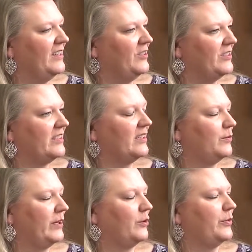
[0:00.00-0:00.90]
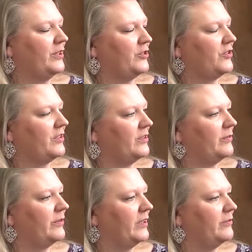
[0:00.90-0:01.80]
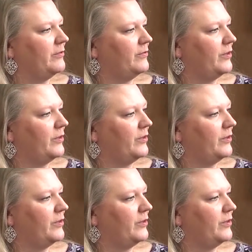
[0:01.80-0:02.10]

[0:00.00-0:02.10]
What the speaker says: you just get a better picture of